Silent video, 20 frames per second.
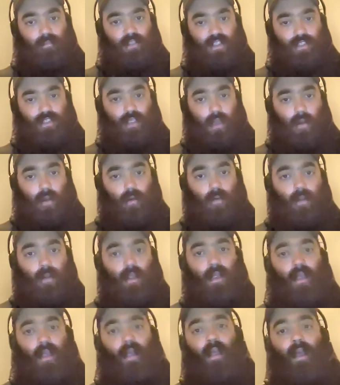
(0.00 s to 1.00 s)
So
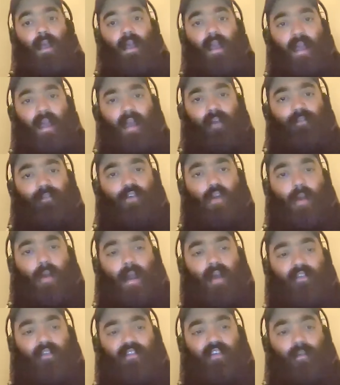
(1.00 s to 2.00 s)
if you
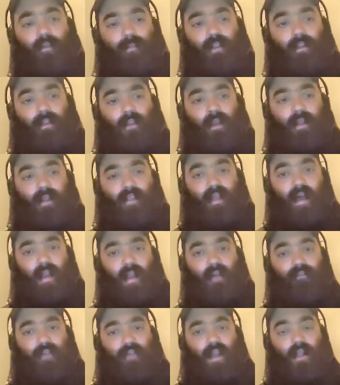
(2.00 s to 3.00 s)
have something like
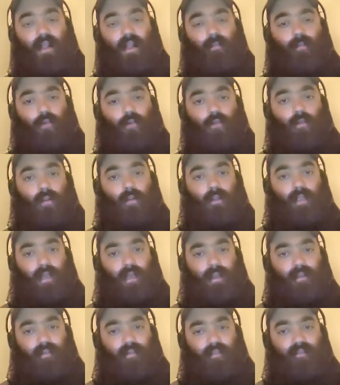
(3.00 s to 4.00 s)
that available,
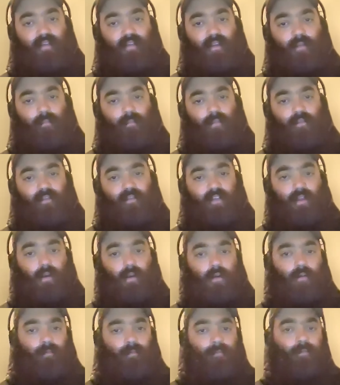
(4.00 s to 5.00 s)
like 10%
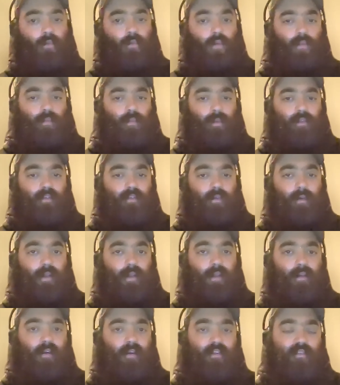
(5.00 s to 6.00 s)
off for
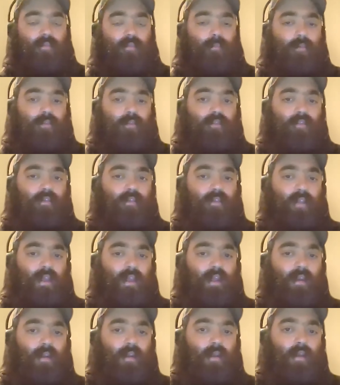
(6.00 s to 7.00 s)
returning customers,
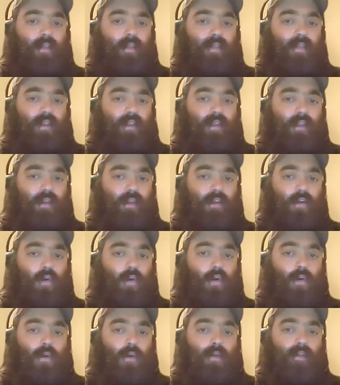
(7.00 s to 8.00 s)
then the
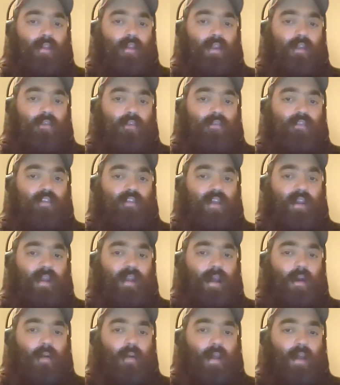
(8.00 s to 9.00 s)
card that you send
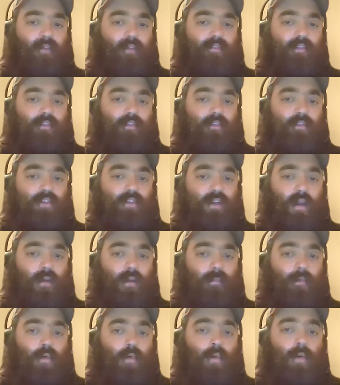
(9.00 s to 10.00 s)
out after the
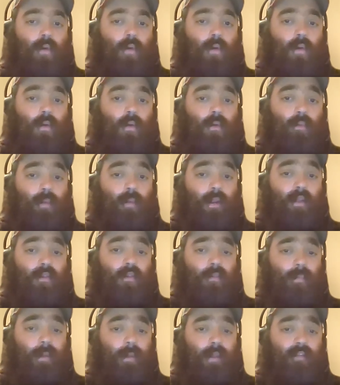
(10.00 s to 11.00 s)
job or on a
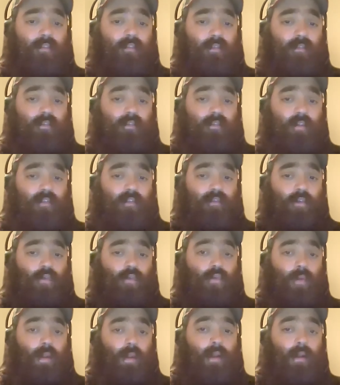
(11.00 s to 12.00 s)
regular basis is a
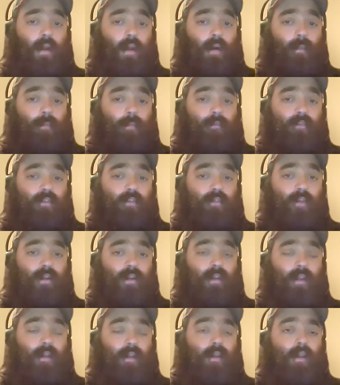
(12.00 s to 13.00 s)
great
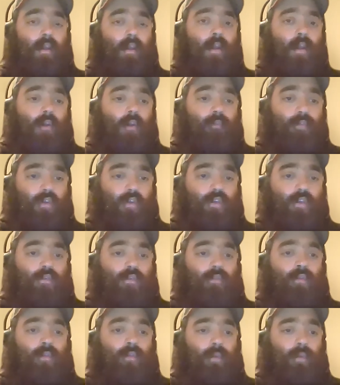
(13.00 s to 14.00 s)
opportunity for
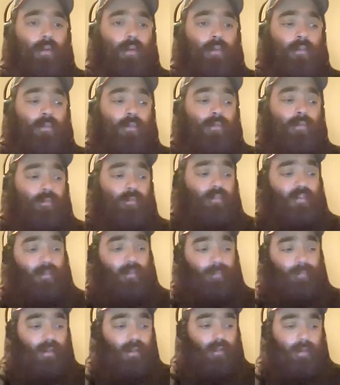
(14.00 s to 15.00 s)
you to include
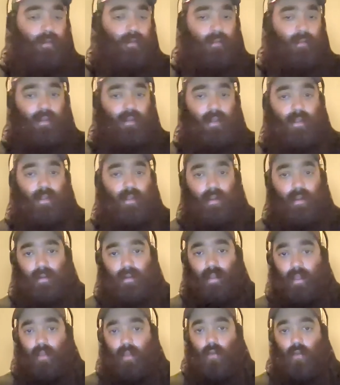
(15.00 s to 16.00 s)
something like that
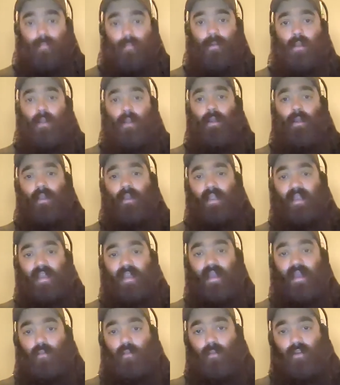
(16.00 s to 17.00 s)
and help
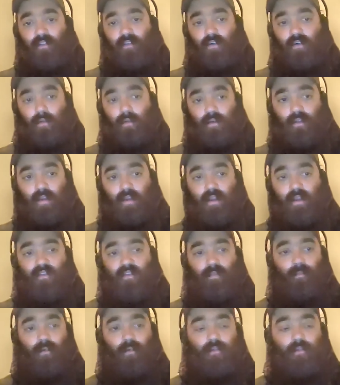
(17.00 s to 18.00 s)
get return
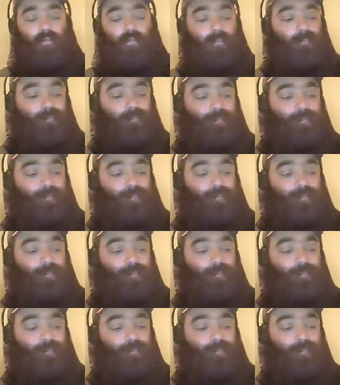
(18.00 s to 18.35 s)
customers.